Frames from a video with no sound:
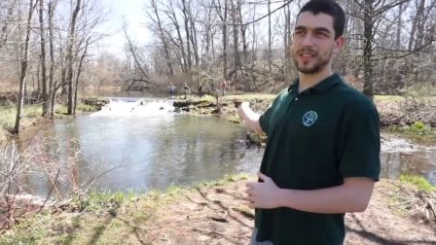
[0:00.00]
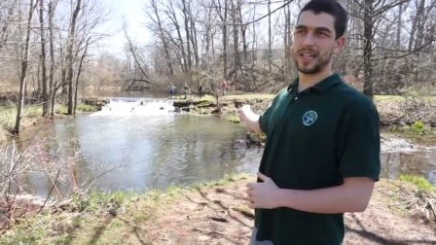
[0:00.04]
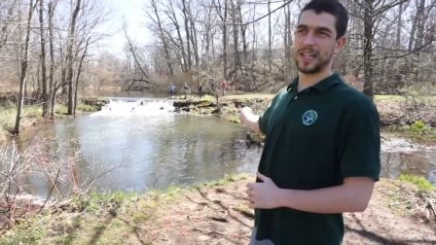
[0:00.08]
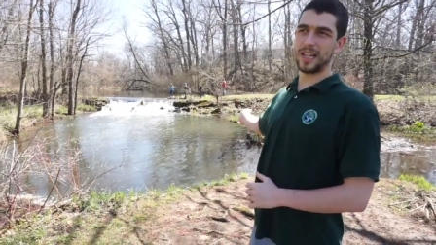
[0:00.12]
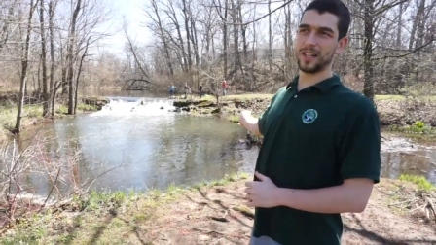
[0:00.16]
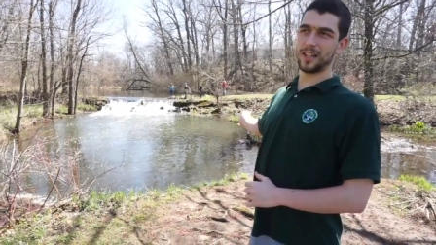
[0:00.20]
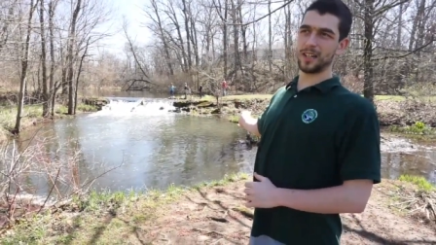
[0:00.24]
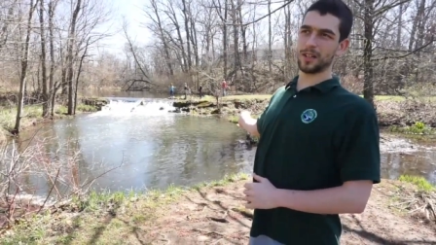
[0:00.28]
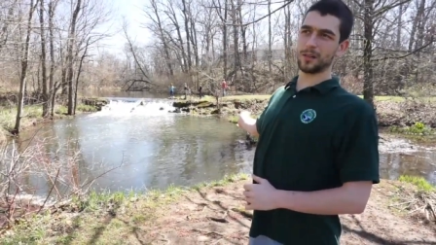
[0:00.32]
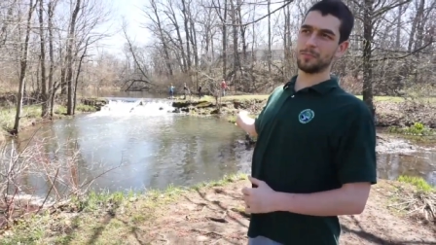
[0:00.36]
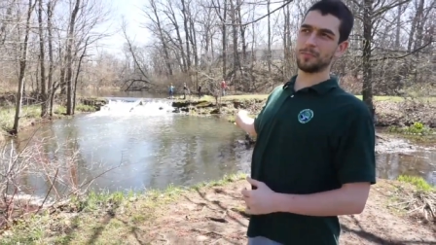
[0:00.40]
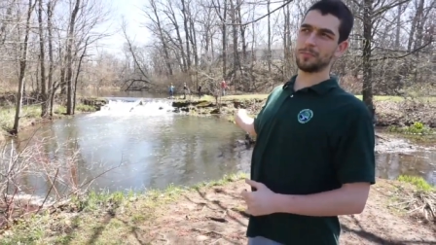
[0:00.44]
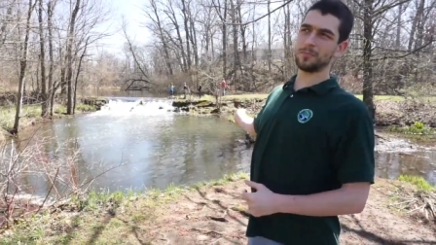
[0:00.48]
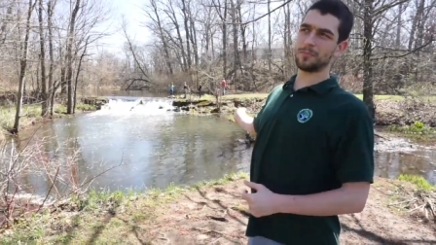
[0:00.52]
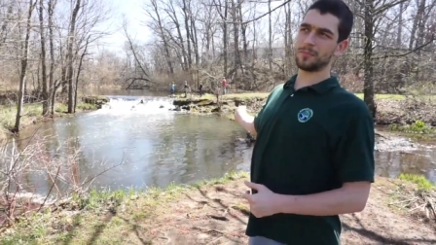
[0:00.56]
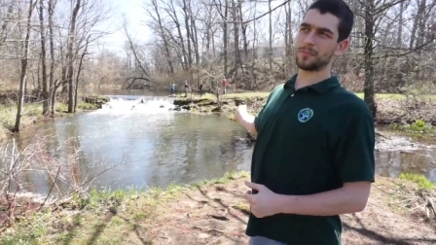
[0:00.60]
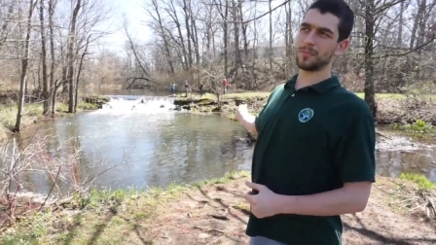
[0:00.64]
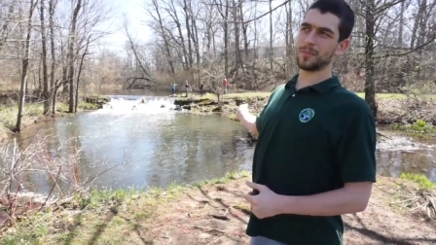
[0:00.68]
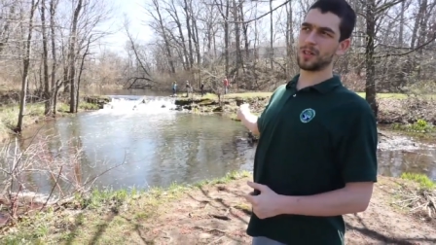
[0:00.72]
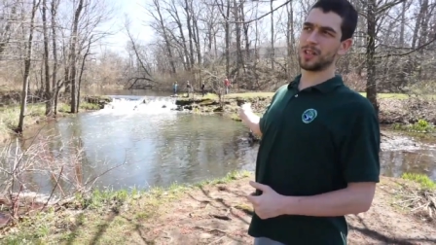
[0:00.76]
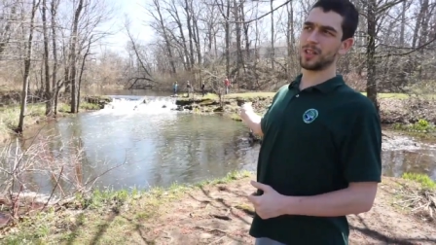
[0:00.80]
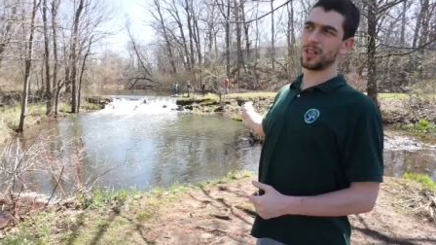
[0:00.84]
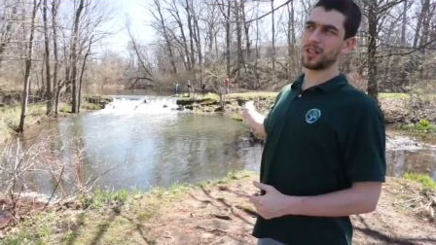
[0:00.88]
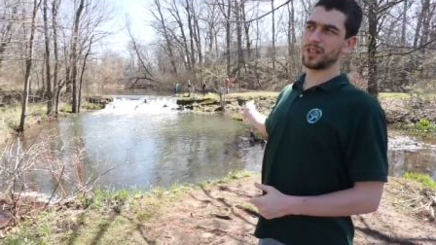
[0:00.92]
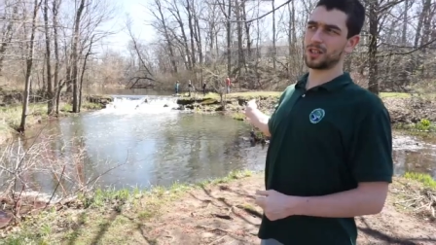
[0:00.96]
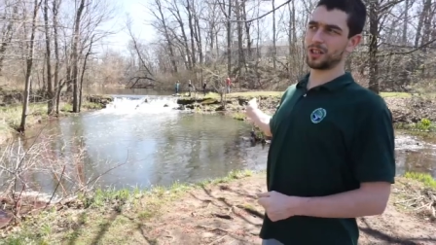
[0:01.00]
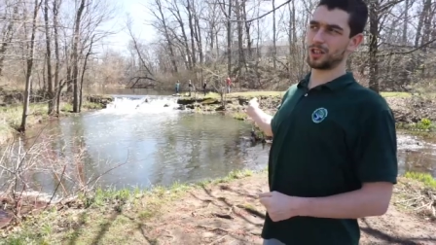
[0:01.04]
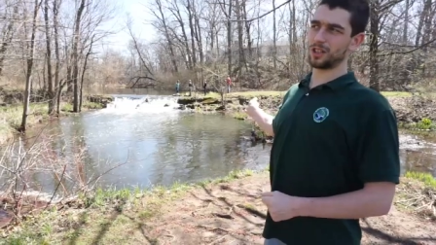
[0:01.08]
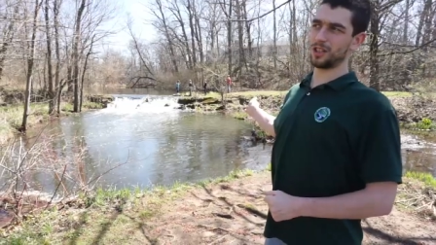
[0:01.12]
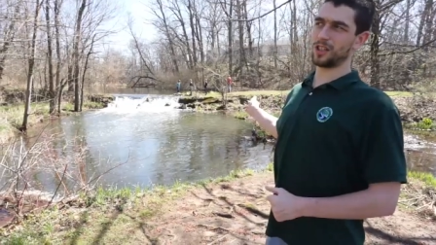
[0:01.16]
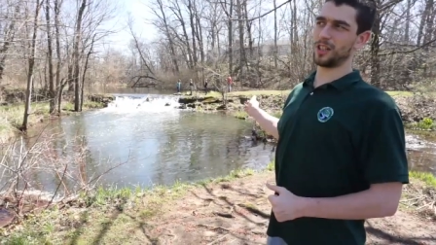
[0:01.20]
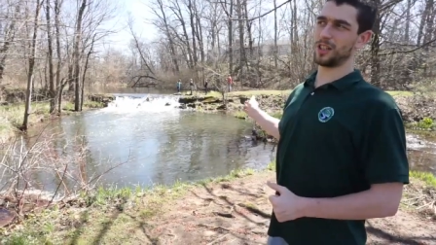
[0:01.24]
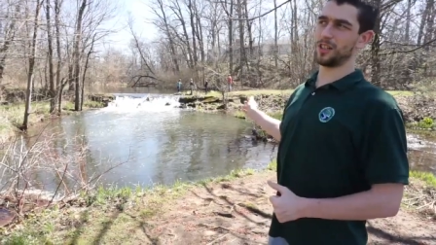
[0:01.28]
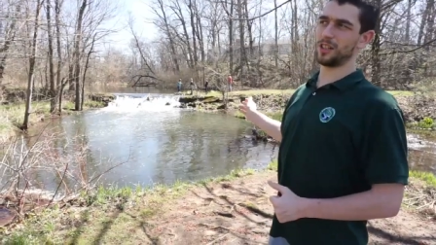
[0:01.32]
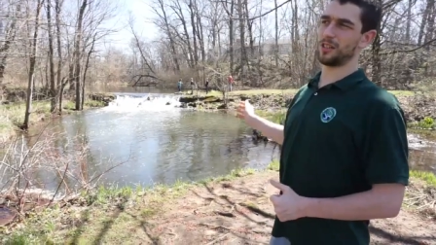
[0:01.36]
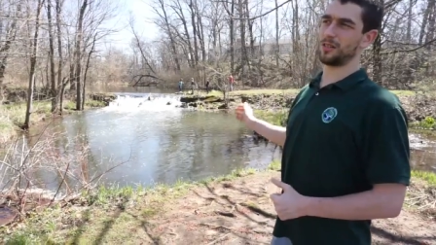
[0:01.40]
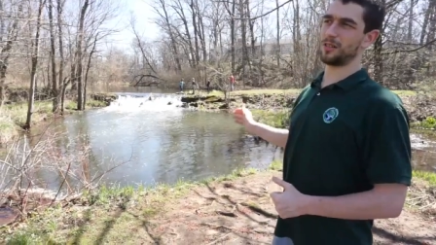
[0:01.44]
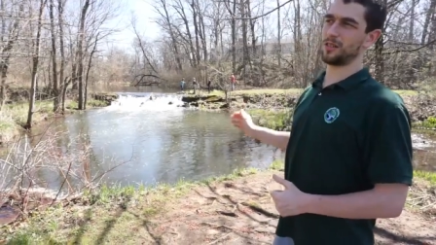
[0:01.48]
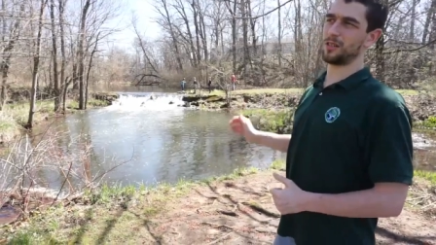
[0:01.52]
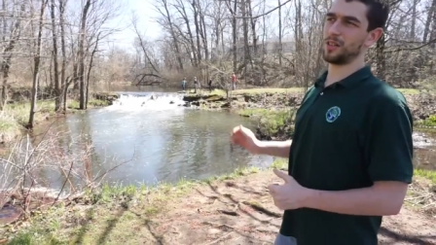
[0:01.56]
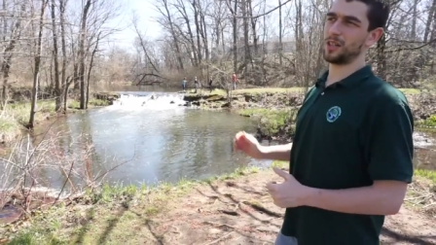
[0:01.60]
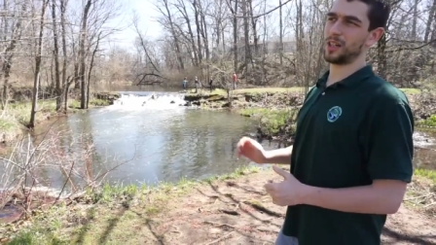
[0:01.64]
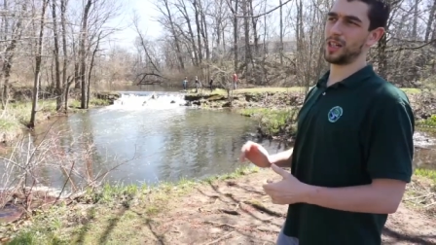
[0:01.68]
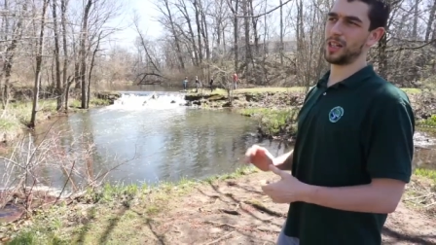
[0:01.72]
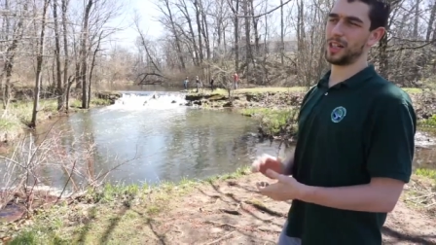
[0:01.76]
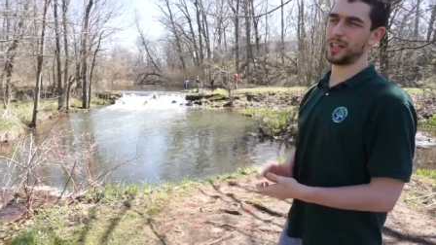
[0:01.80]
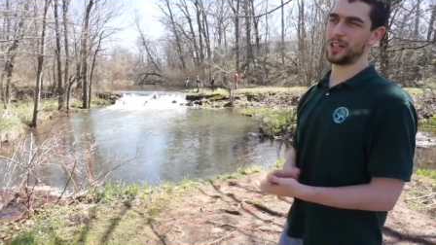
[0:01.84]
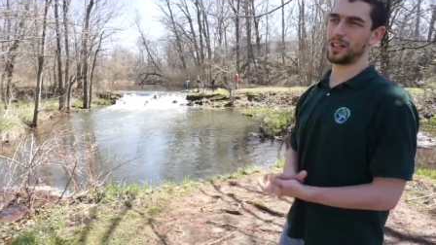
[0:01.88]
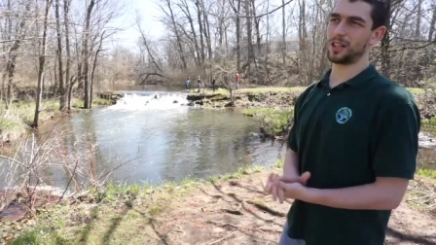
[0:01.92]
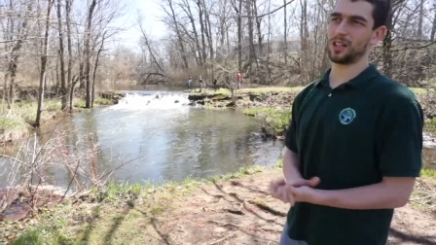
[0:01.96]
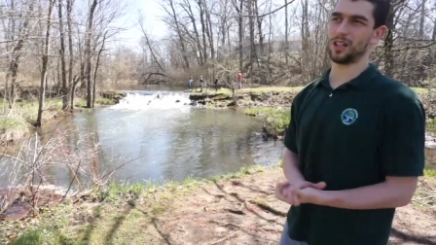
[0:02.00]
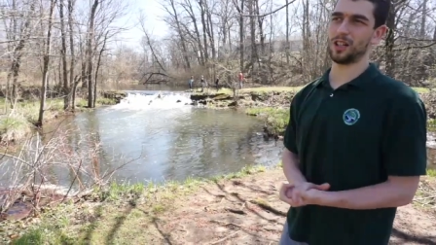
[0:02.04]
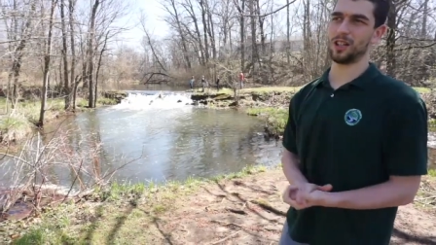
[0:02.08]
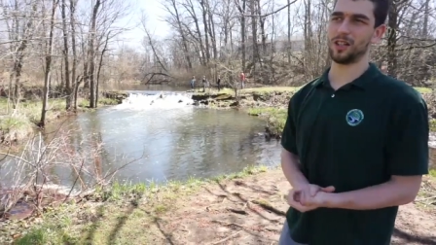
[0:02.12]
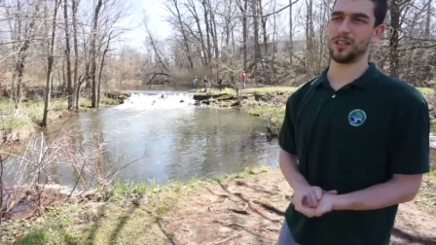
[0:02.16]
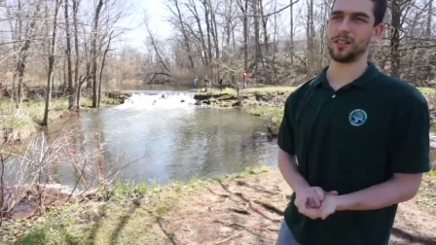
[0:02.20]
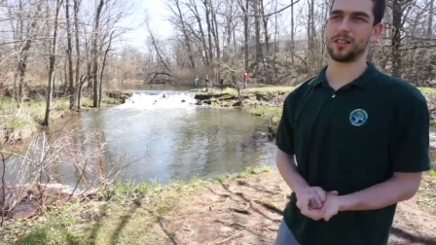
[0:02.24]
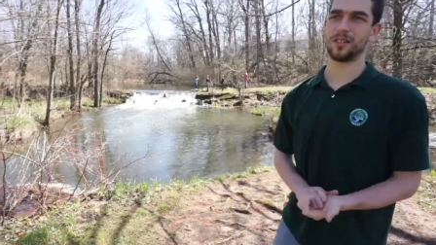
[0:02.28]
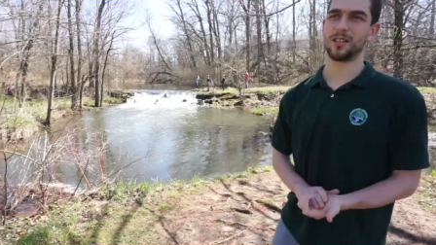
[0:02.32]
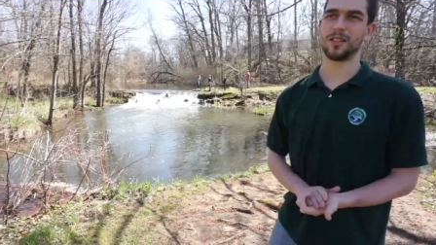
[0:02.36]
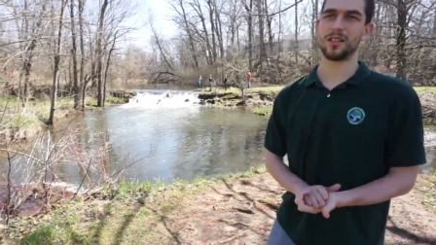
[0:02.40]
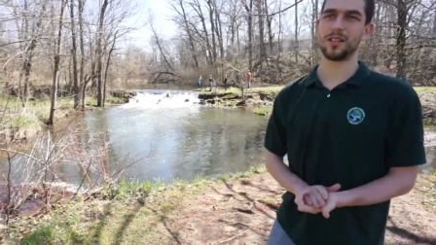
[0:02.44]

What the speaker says: dam so he could